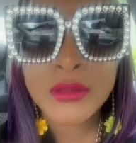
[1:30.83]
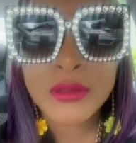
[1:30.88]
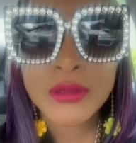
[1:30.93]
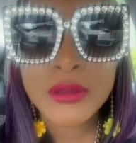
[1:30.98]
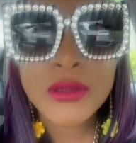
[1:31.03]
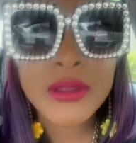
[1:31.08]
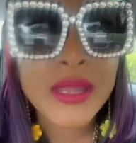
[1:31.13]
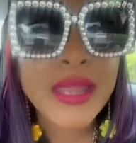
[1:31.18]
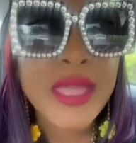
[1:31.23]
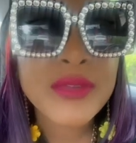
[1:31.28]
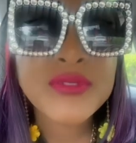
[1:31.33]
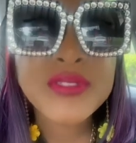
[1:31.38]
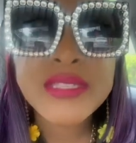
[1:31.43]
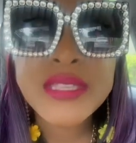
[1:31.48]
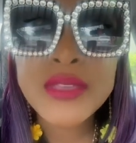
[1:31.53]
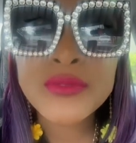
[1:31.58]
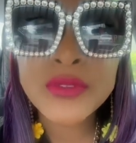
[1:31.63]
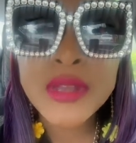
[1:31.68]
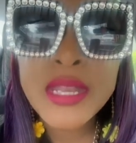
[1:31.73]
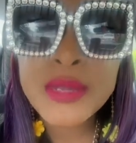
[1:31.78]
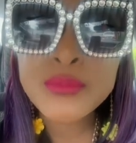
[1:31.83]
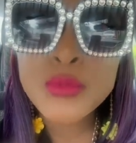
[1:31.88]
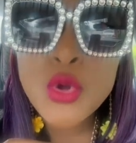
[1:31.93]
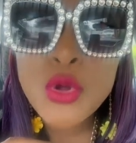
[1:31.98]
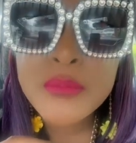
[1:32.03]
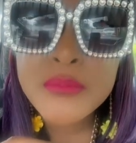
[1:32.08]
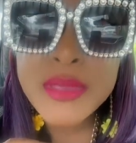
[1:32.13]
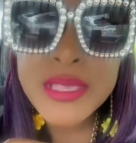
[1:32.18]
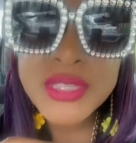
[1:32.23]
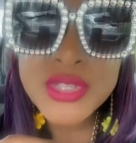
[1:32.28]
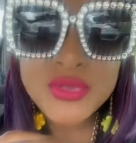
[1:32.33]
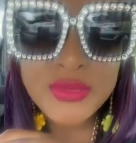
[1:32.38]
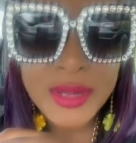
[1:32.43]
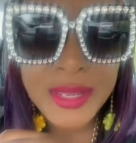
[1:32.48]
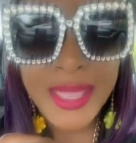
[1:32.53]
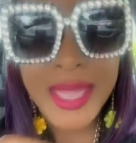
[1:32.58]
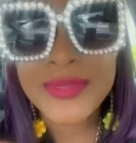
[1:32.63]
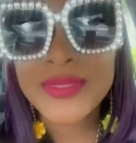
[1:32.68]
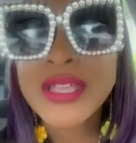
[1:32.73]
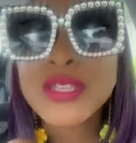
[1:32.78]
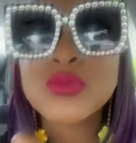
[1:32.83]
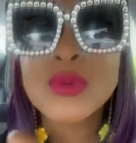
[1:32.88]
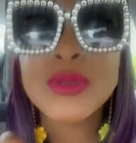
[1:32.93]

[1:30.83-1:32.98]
Her life is even in more misery. And that's